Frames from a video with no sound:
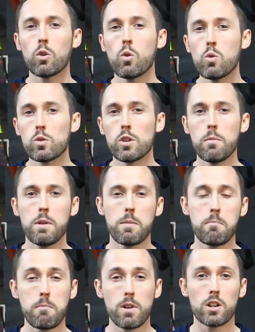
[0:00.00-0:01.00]
This would also be
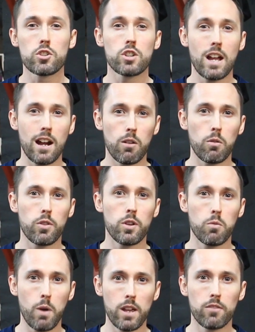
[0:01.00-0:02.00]
a much
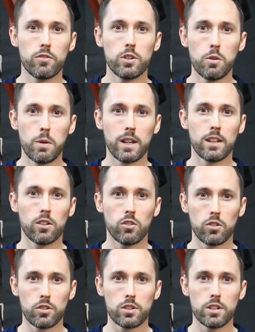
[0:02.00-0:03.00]
healthier way of doing it
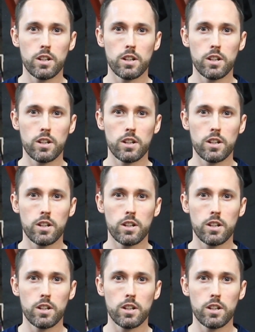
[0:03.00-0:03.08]
long